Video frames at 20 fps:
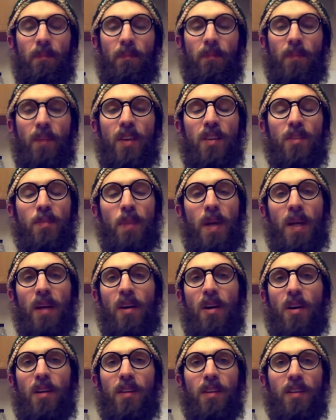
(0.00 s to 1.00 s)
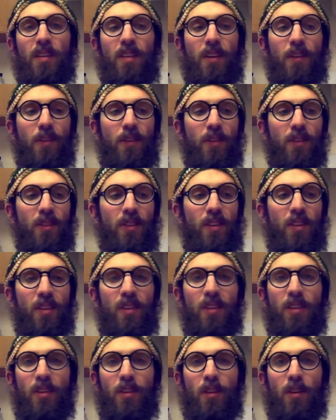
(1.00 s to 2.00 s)
These make all the differences,
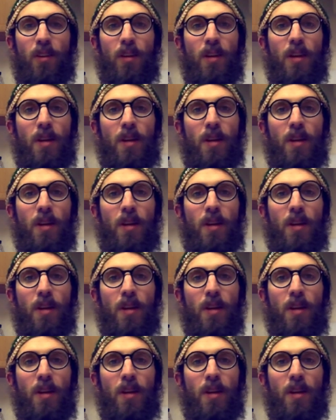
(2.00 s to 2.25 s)
either